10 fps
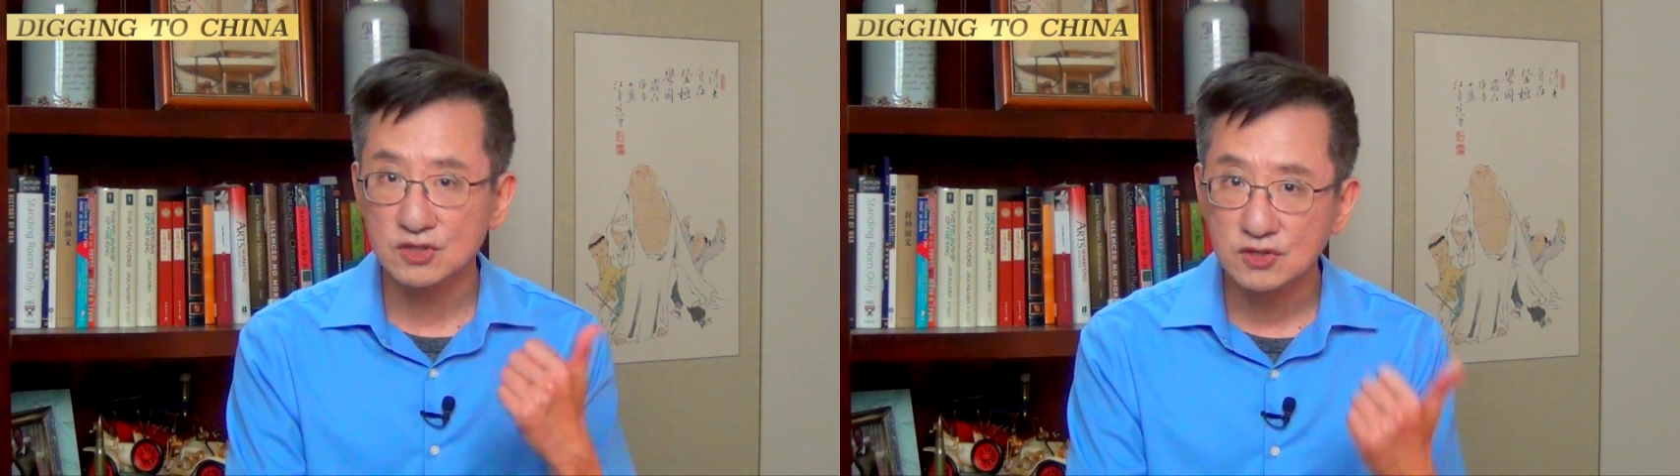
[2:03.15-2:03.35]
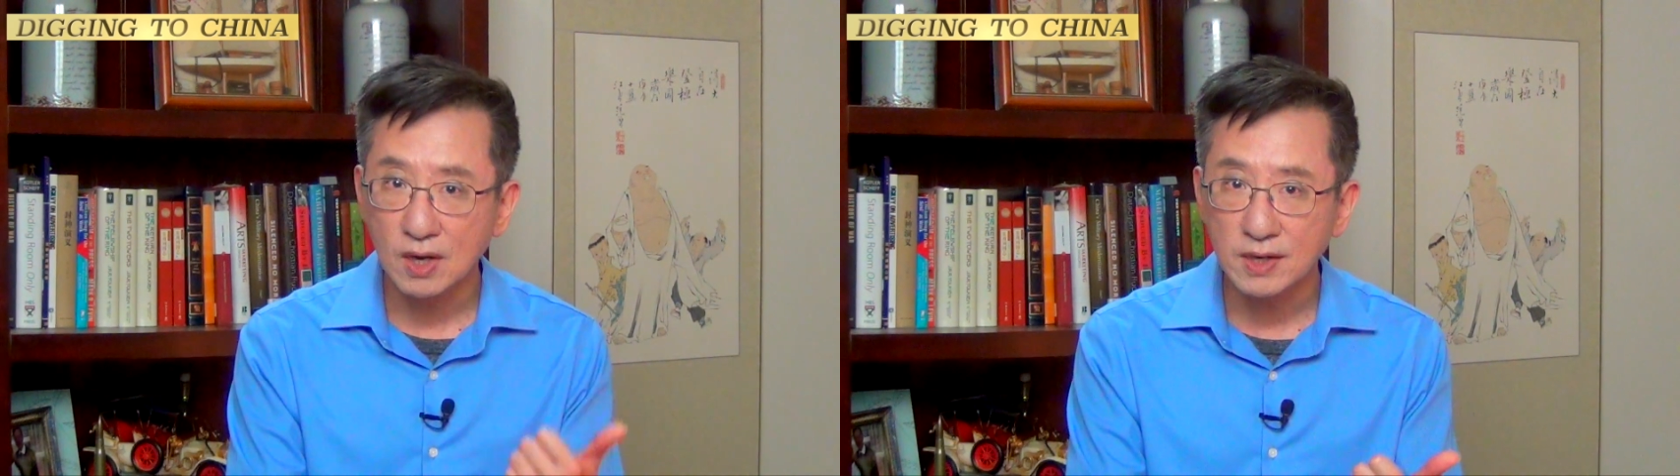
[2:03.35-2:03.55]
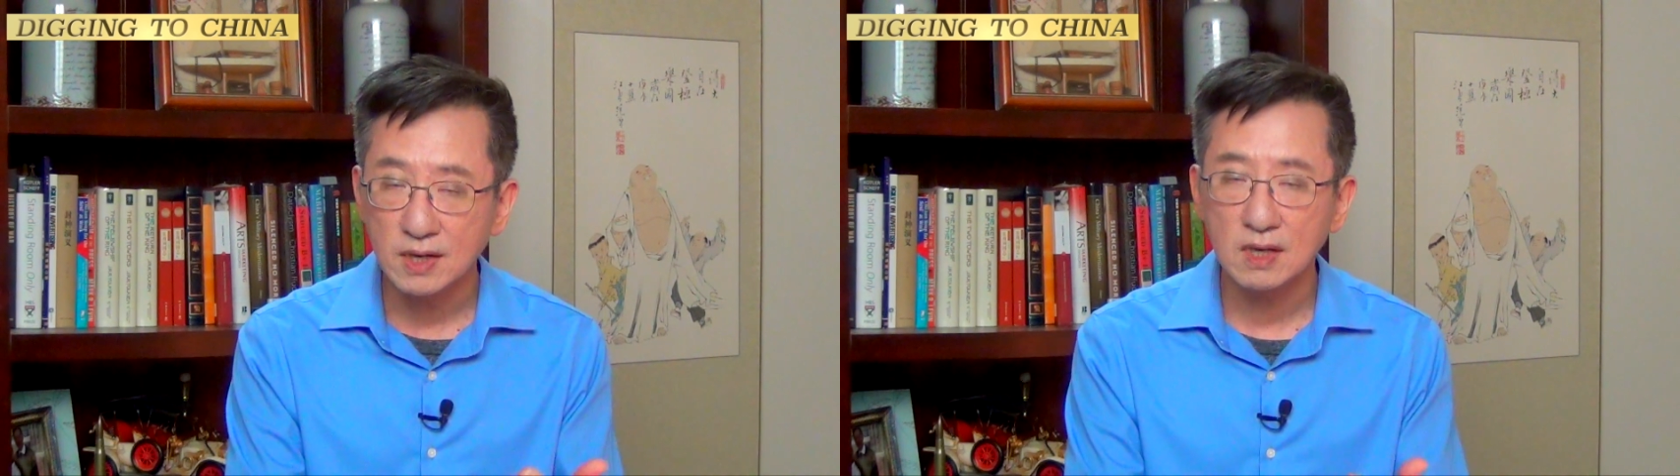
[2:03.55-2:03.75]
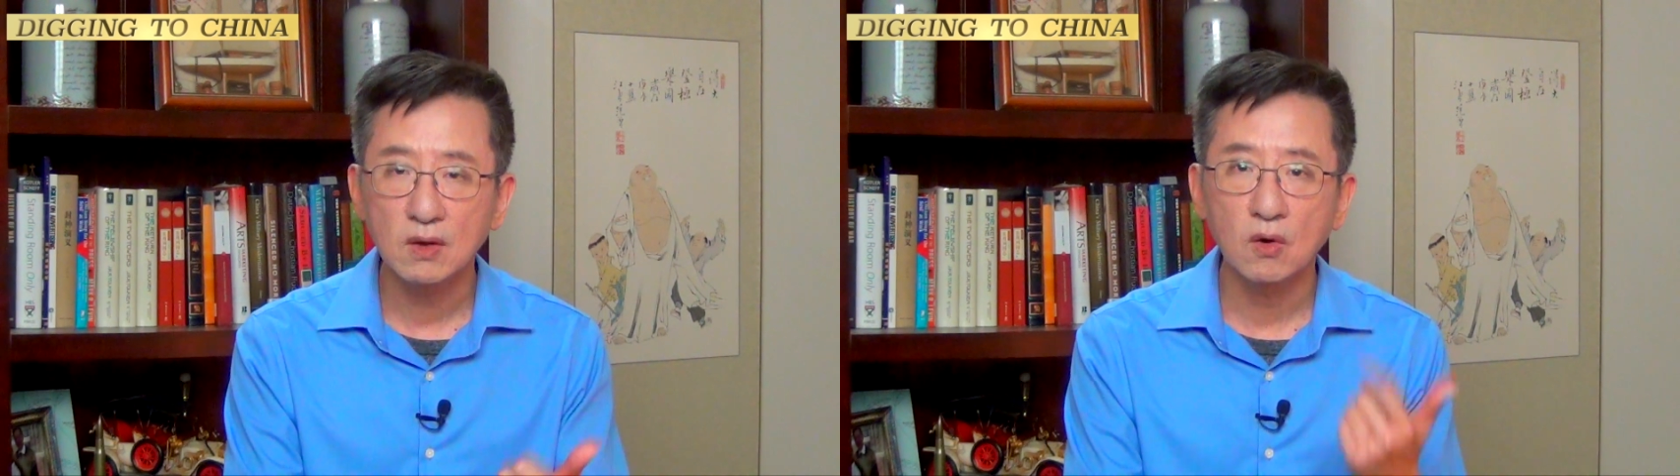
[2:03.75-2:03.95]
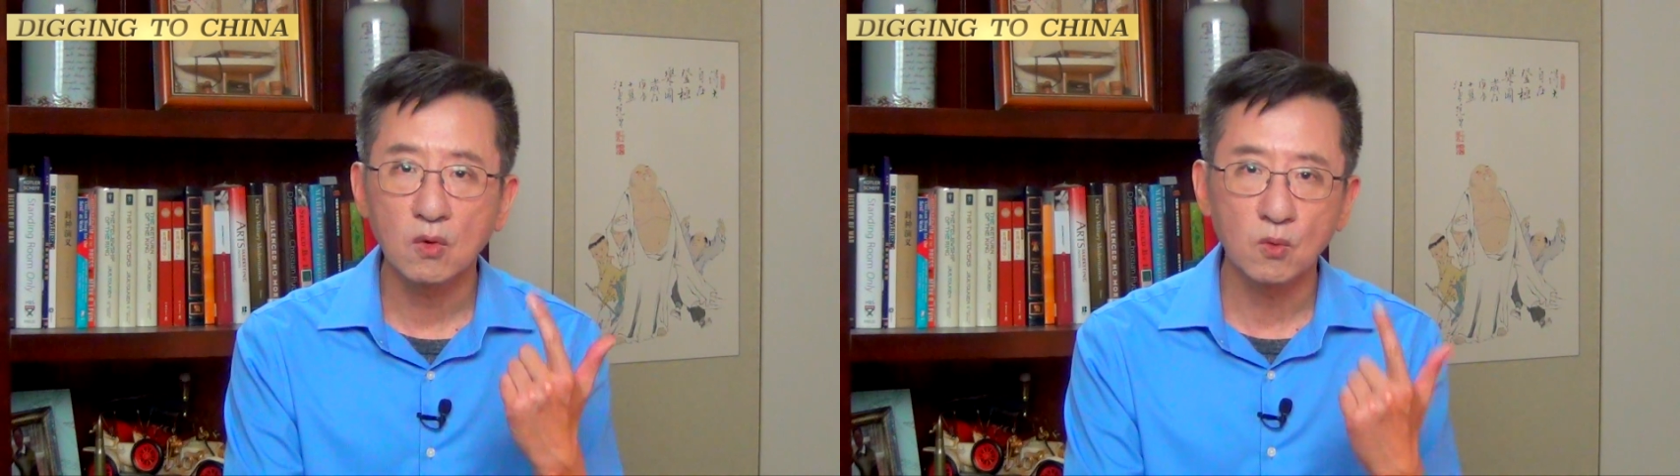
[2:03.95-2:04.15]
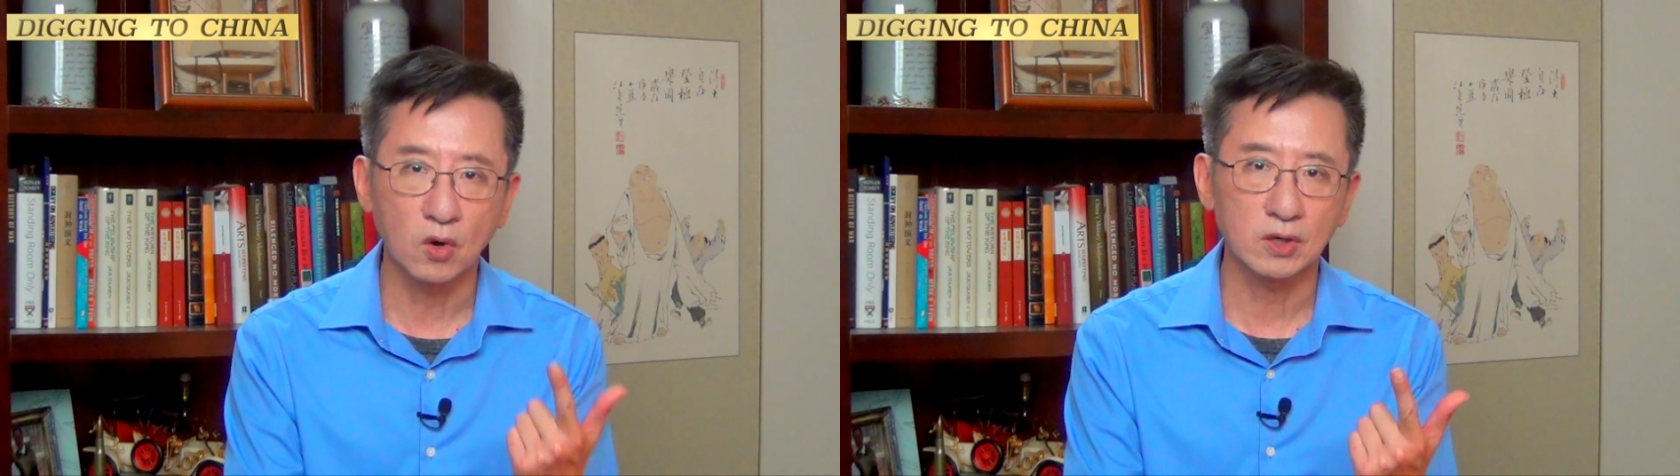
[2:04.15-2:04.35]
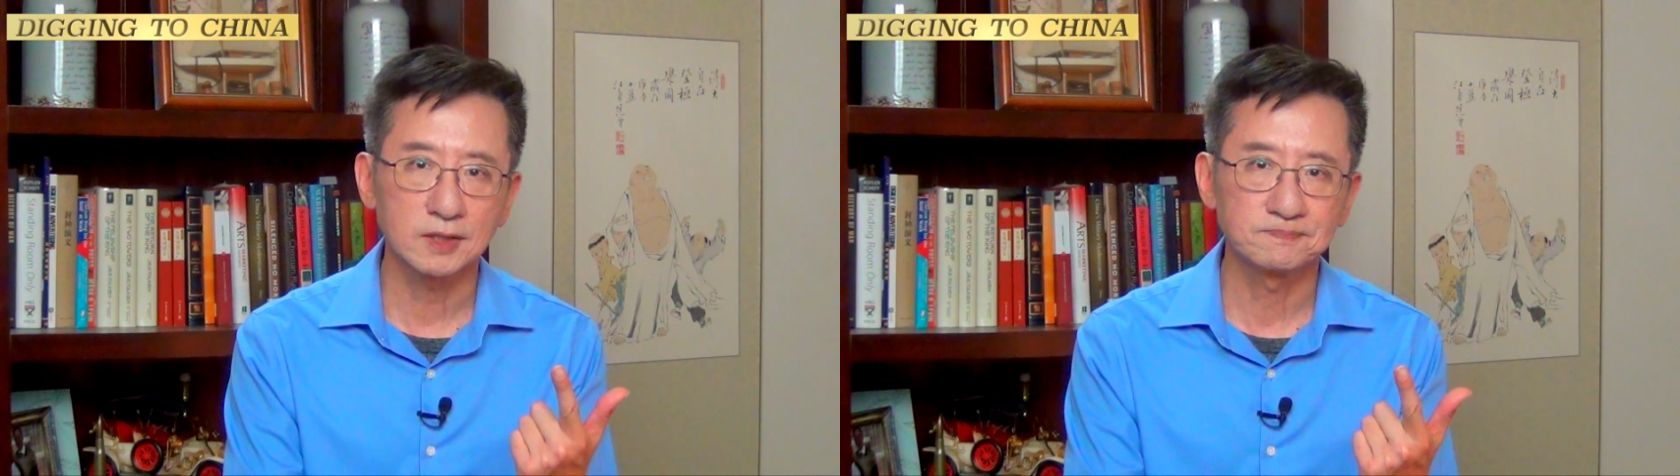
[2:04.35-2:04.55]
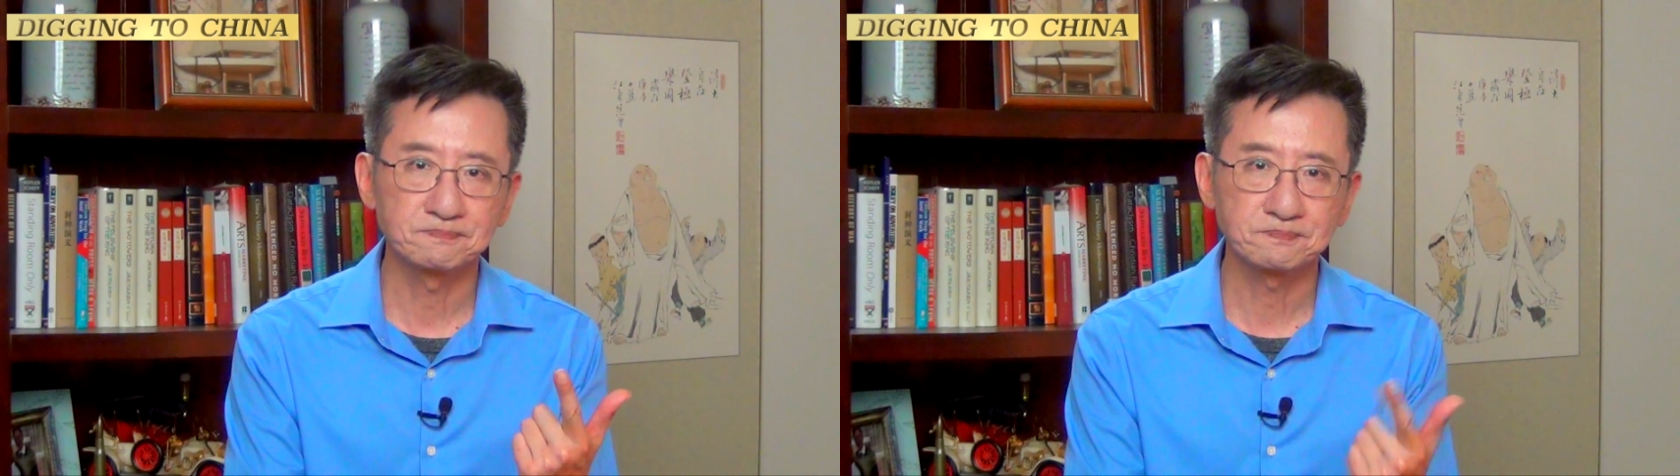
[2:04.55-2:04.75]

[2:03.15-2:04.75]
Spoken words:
study or work.